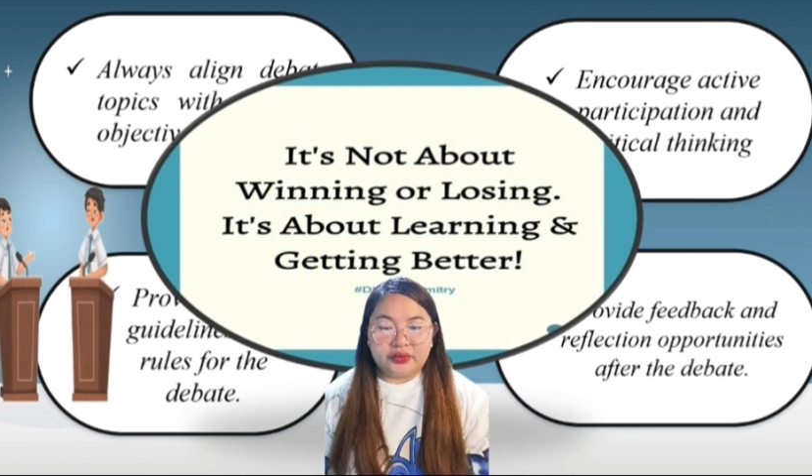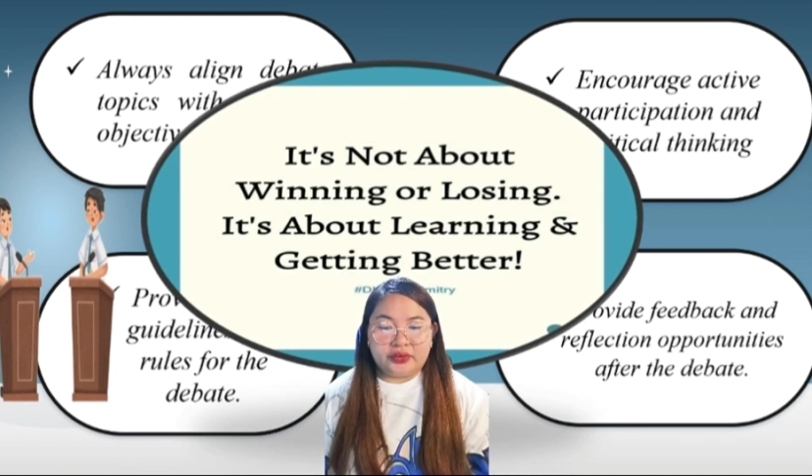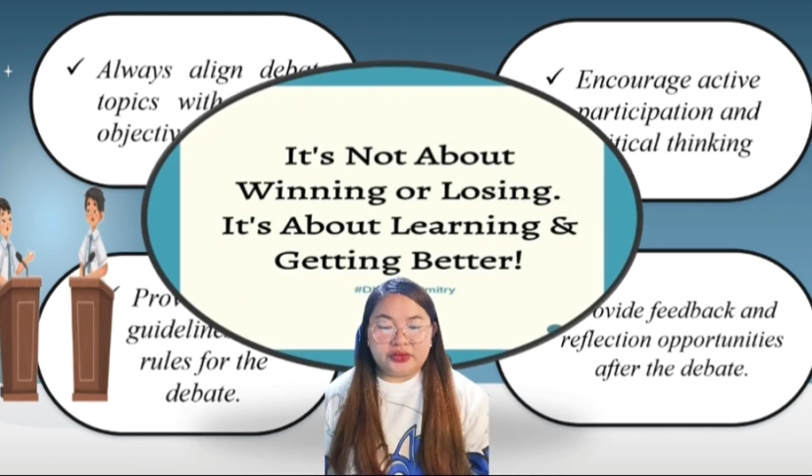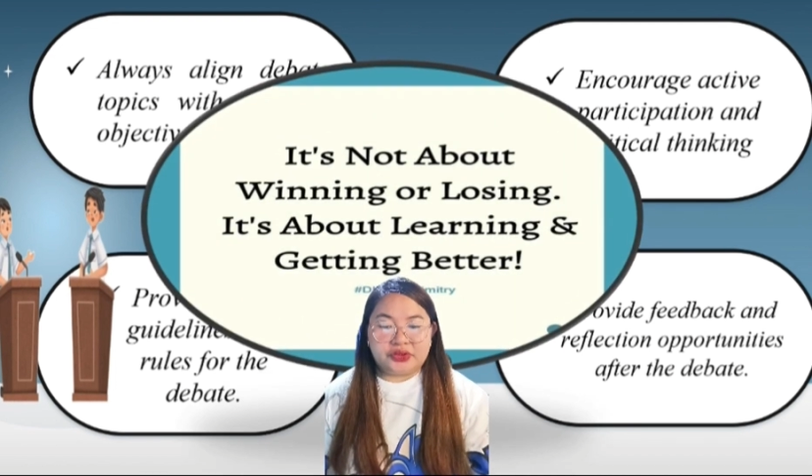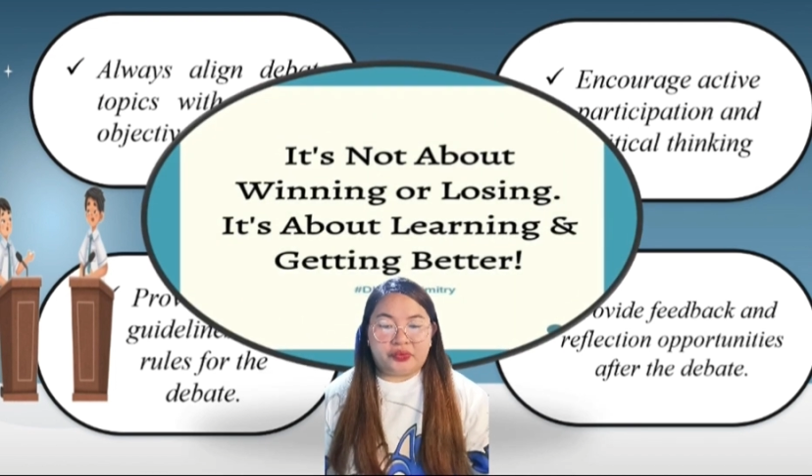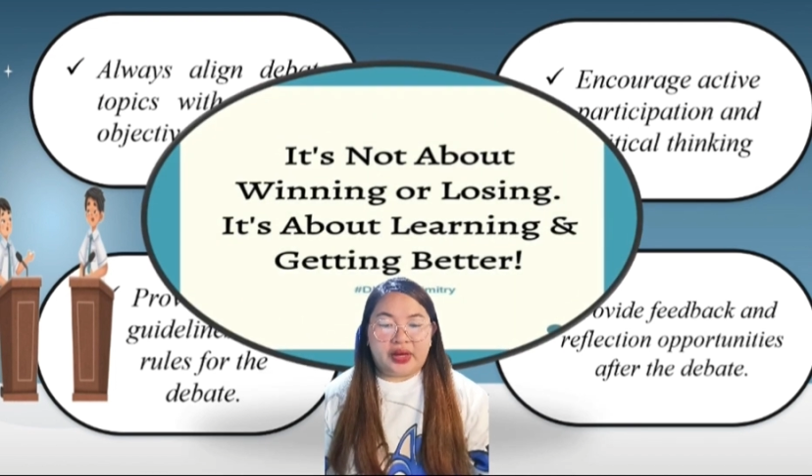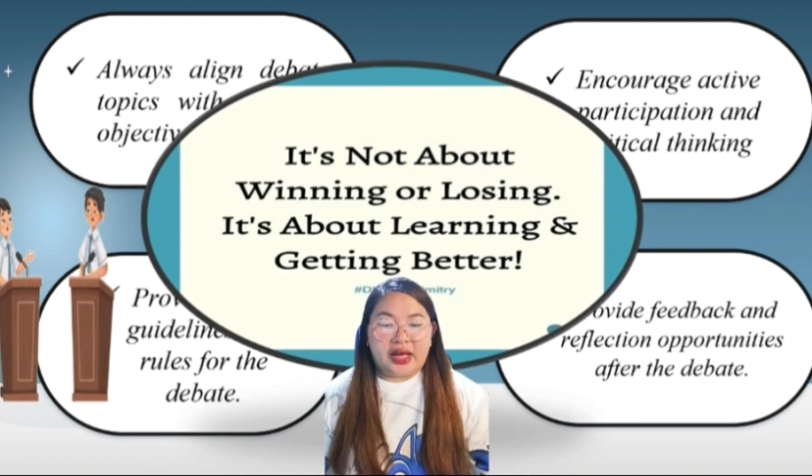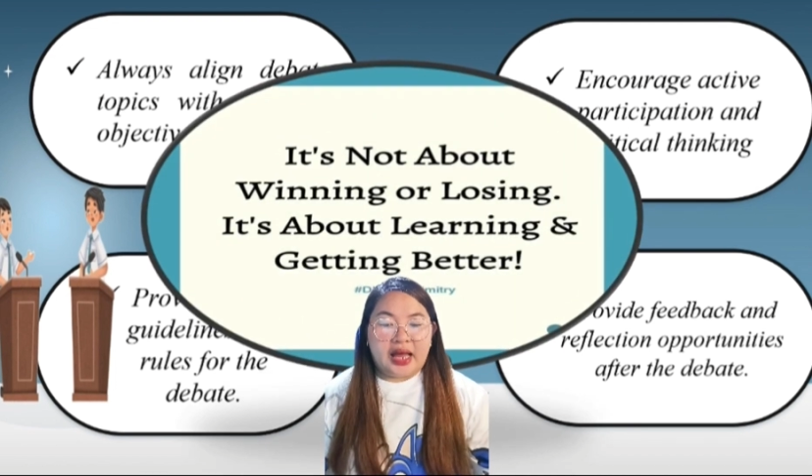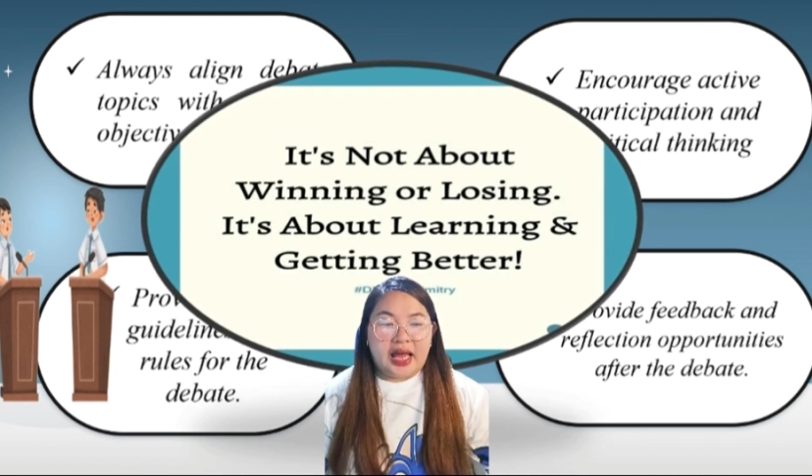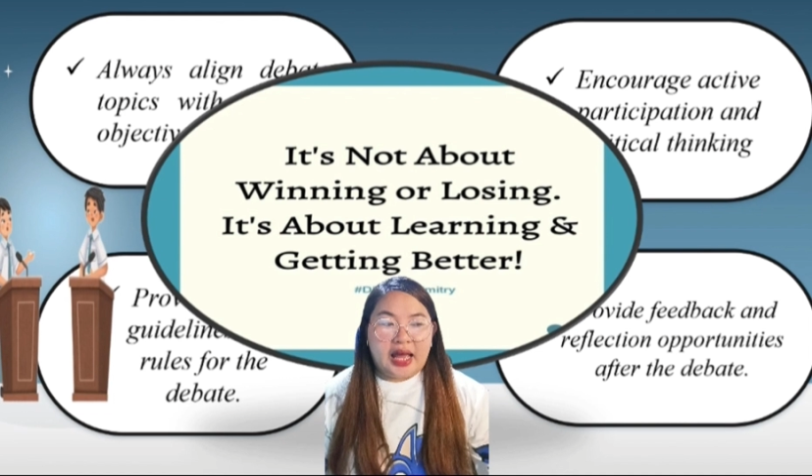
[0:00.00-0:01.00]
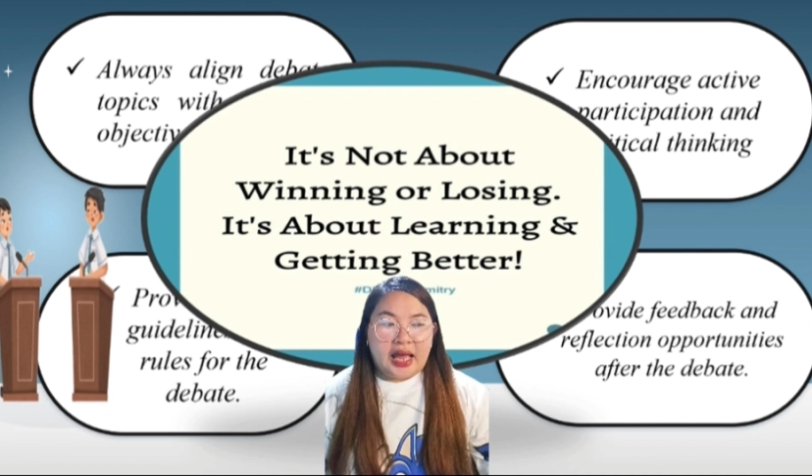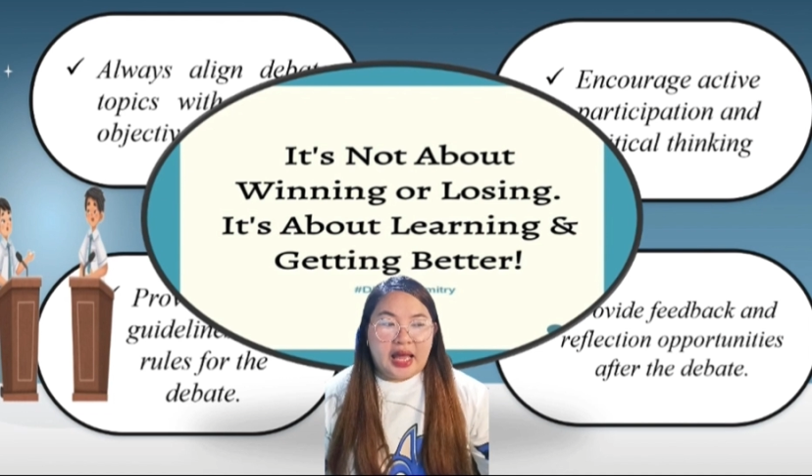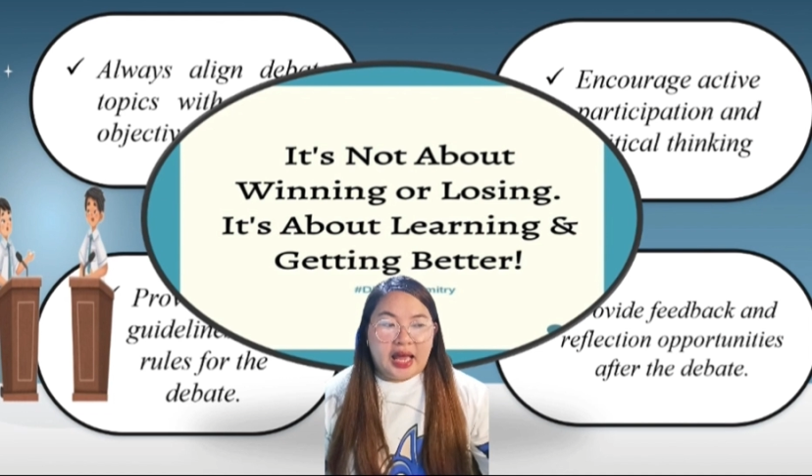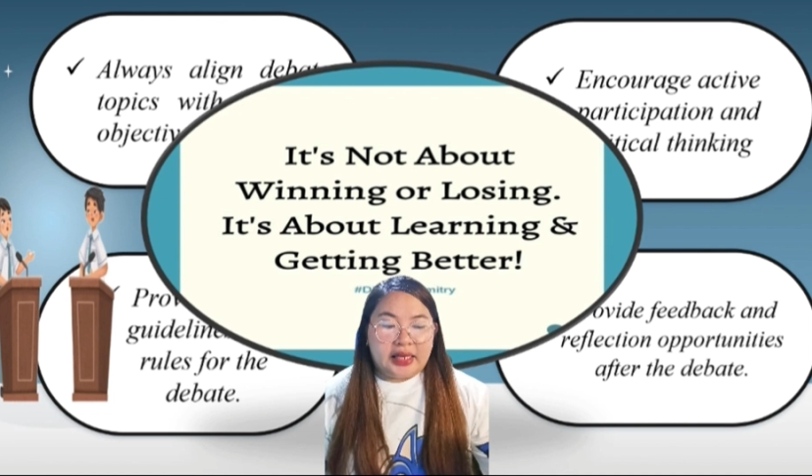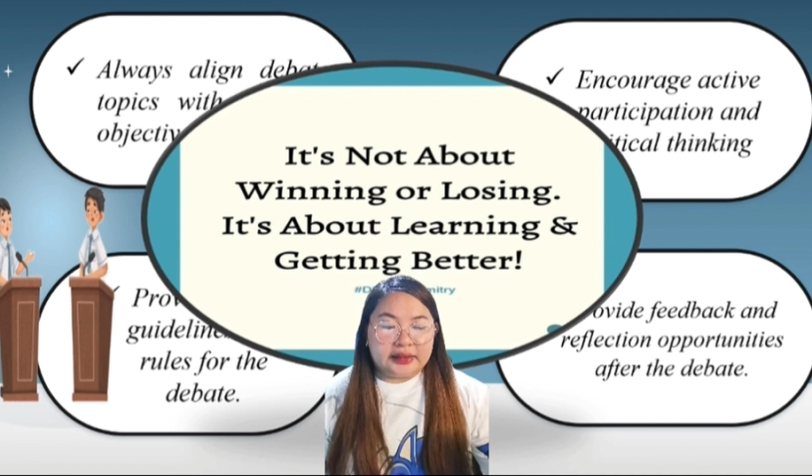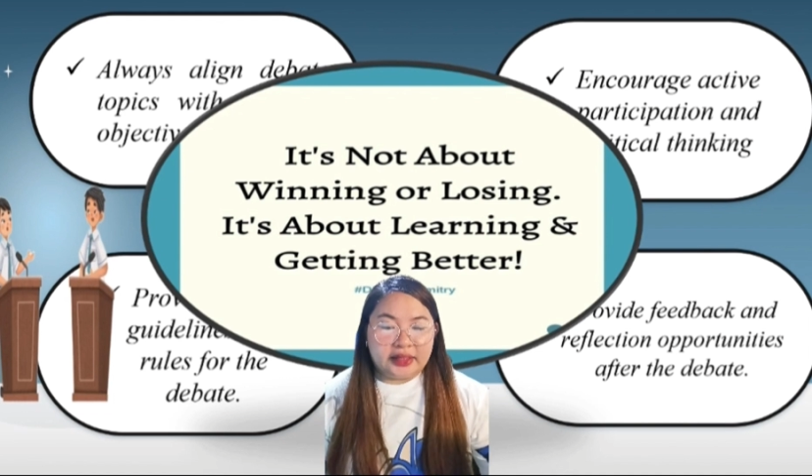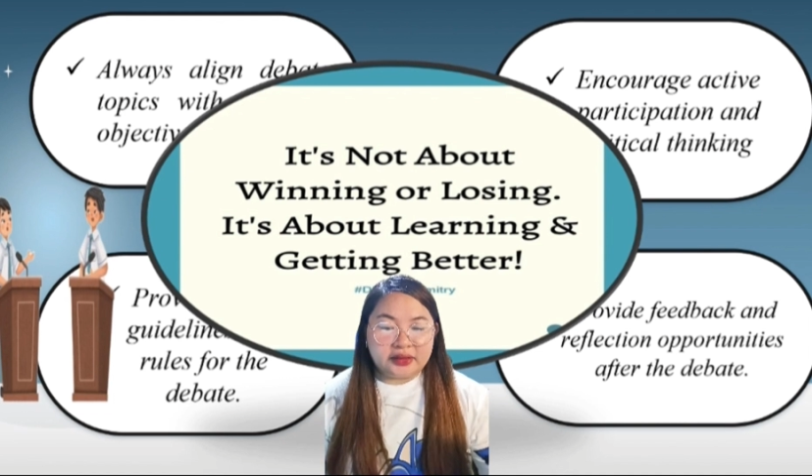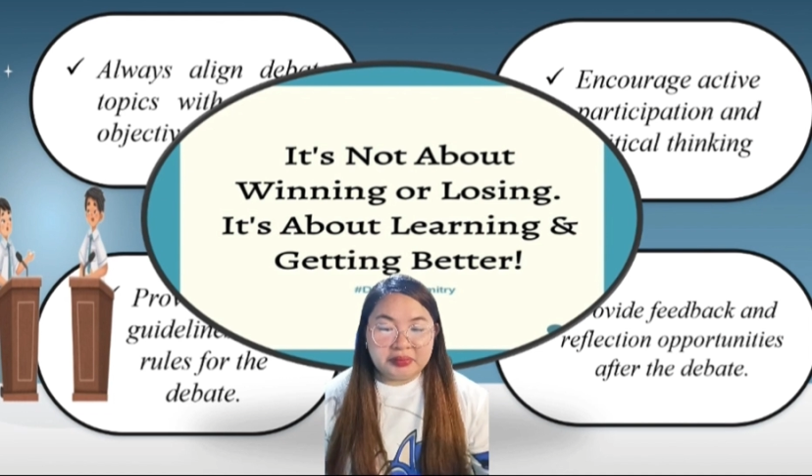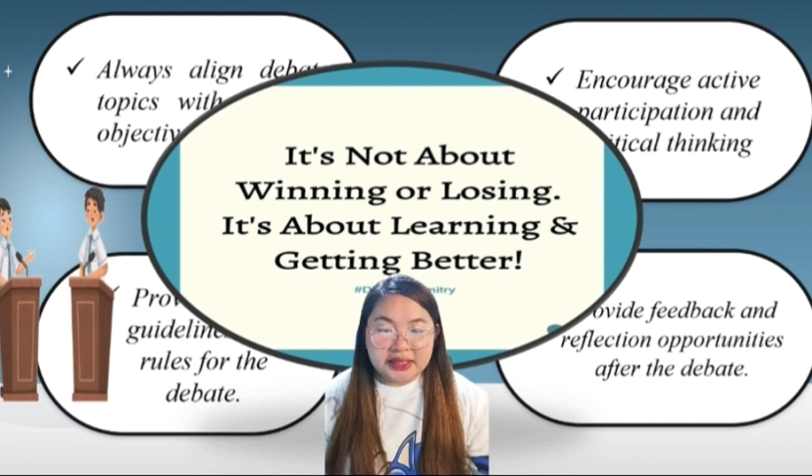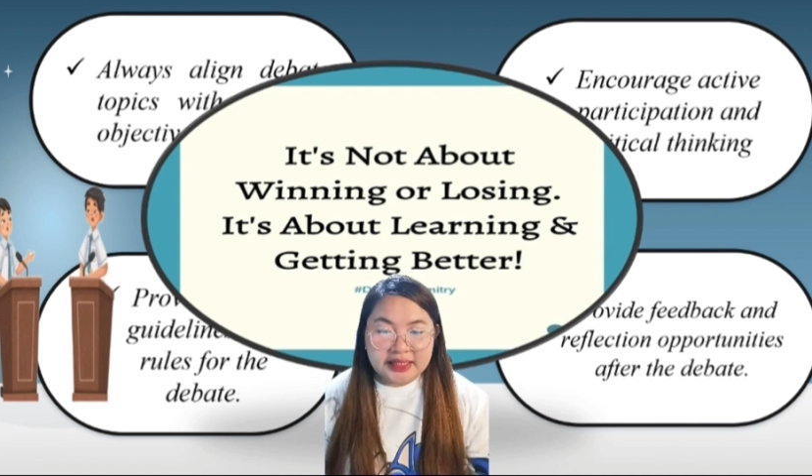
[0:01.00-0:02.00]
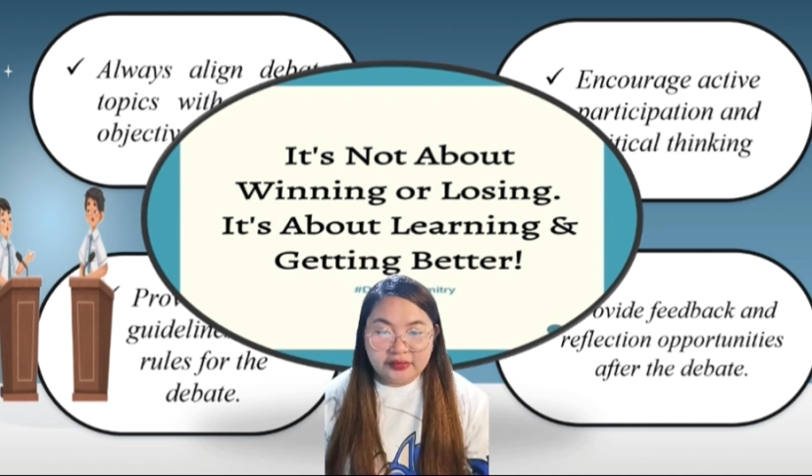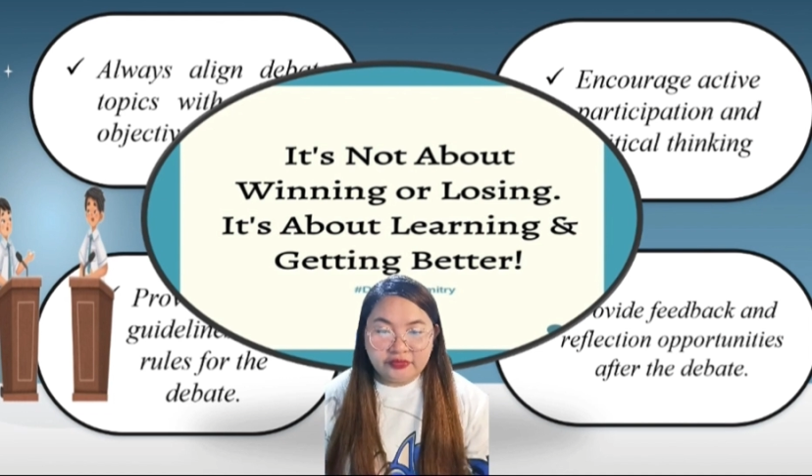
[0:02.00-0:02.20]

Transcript: So let me leave